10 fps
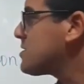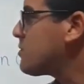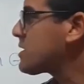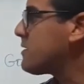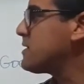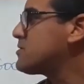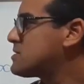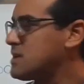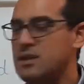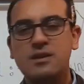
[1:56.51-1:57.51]
So we're going to
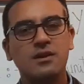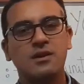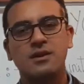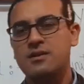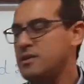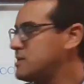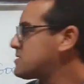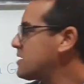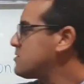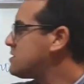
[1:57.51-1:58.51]
see, let's say,